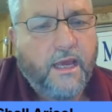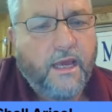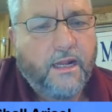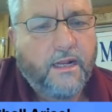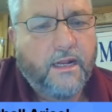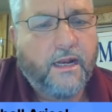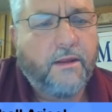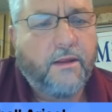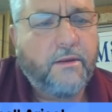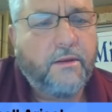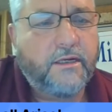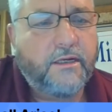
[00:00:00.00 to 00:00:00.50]

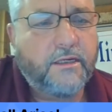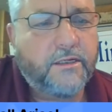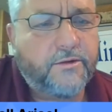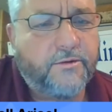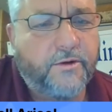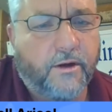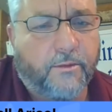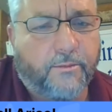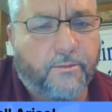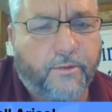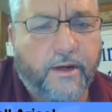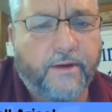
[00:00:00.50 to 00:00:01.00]
And let me just
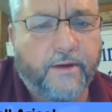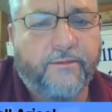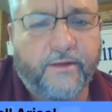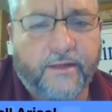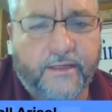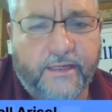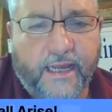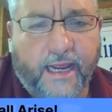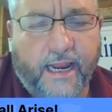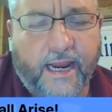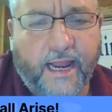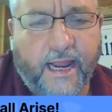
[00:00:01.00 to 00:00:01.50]
real briefly
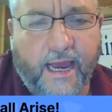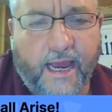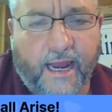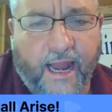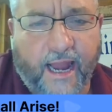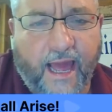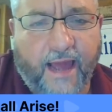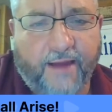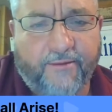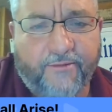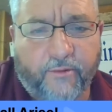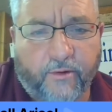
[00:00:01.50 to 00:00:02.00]
tell you how
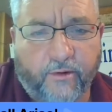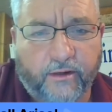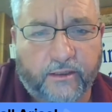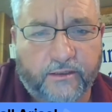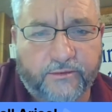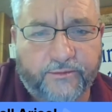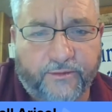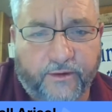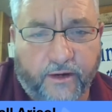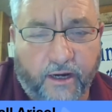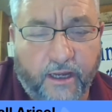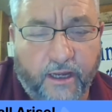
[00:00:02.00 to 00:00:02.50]
life works
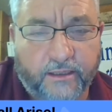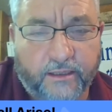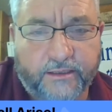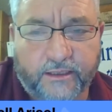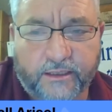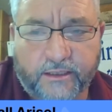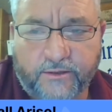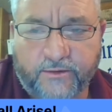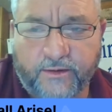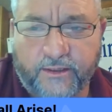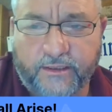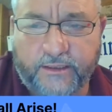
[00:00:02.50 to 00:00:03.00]
for us
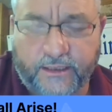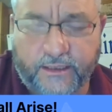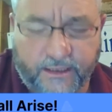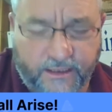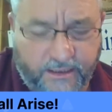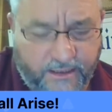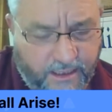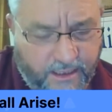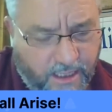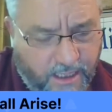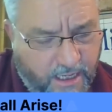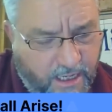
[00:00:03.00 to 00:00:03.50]
as
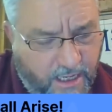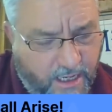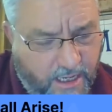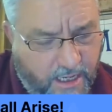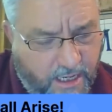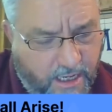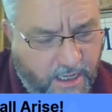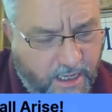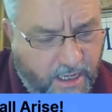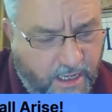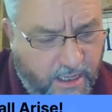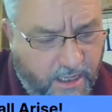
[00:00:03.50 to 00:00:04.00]
Christians.
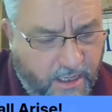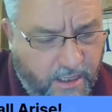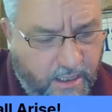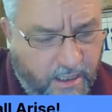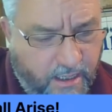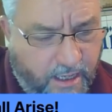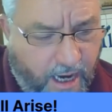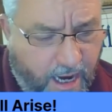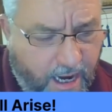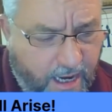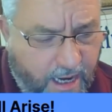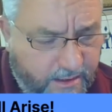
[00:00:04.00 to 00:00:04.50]

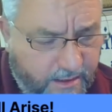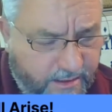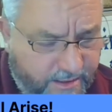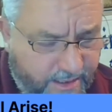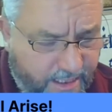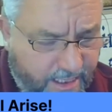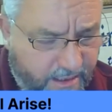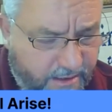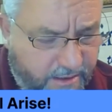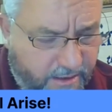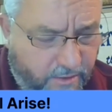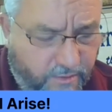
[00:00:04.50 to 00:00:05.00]
God
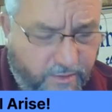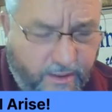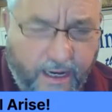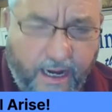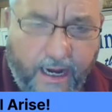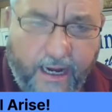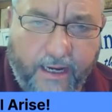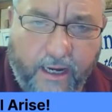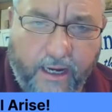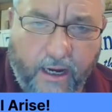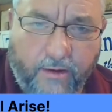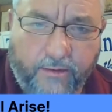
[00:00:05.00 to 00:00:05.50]
says,
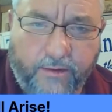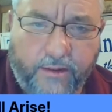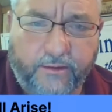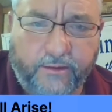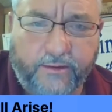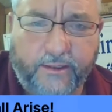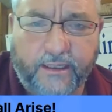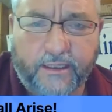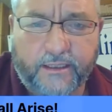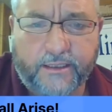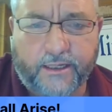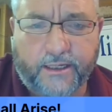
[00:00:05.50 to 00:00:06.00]
okay, go do
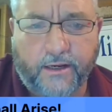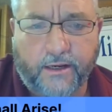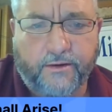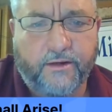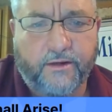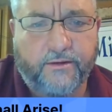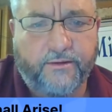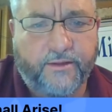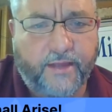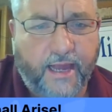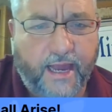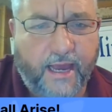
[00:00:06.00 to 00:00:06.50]
this, go
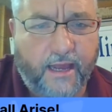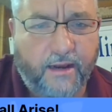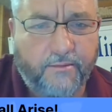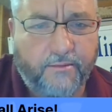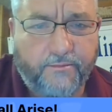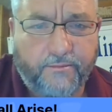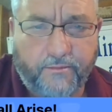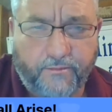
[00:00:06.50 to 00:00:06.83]
do that.